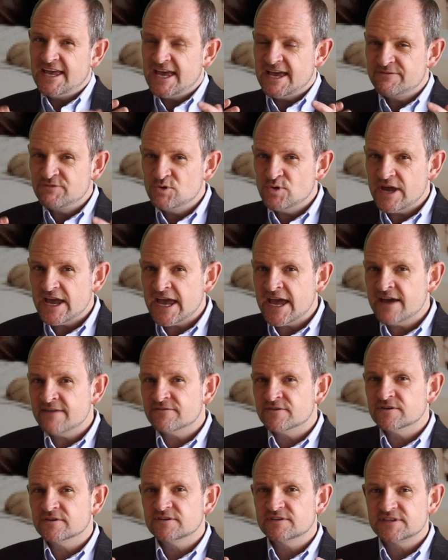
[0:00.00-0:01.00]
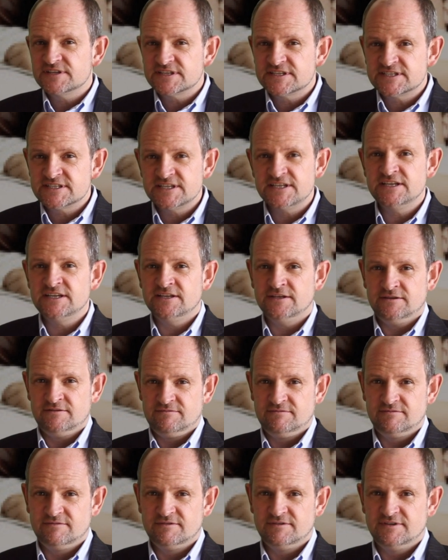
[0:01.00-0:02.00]
Have you ever seen
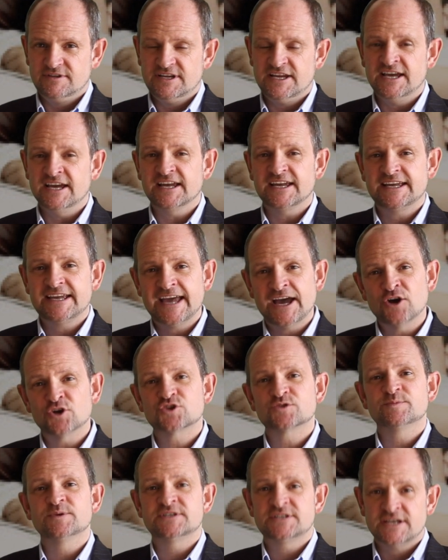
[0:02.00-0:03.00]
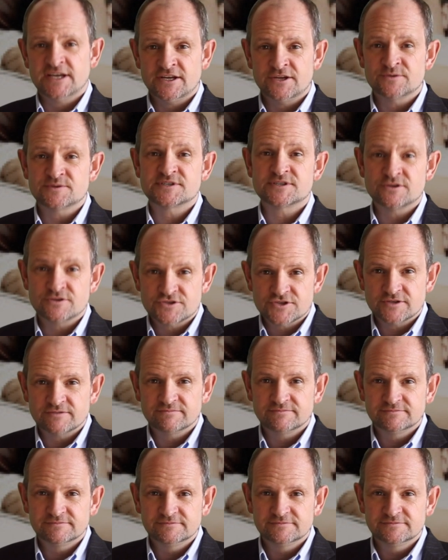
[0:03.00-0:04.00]
a couch potato surgeon?
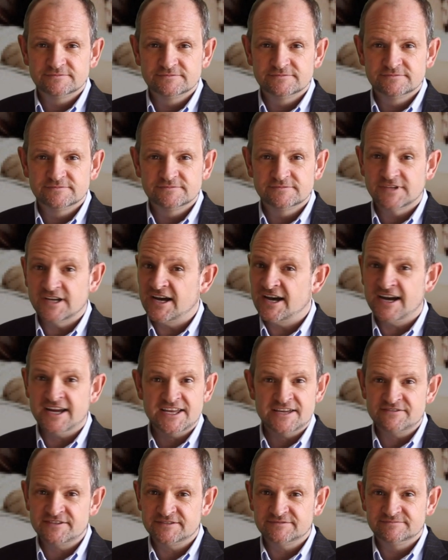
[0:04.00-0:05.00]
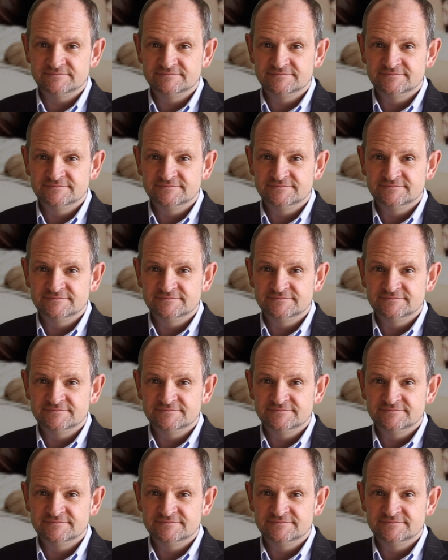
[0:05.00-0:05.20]
I haven't.